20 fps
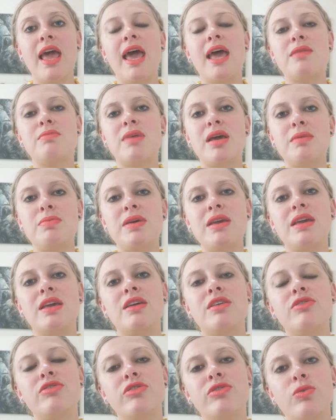and maybe
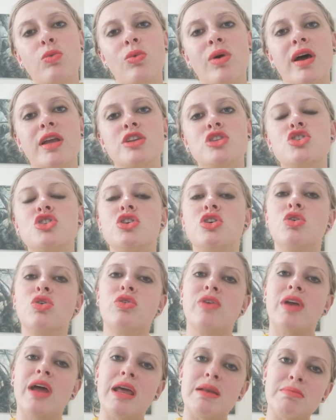give one to your
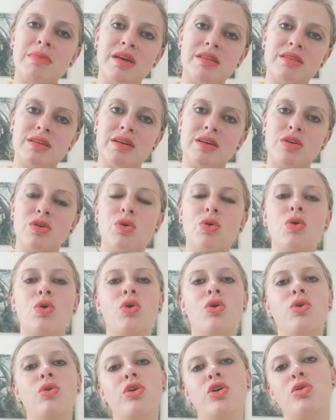grandmother
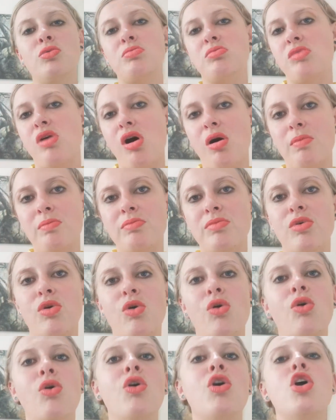or your mom
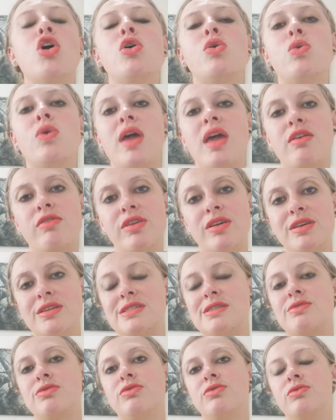or whoever
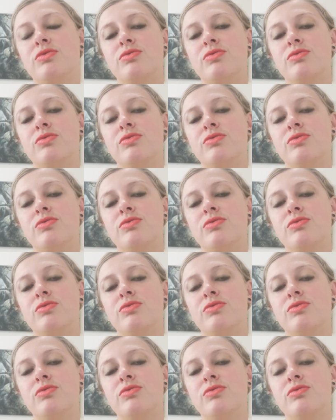is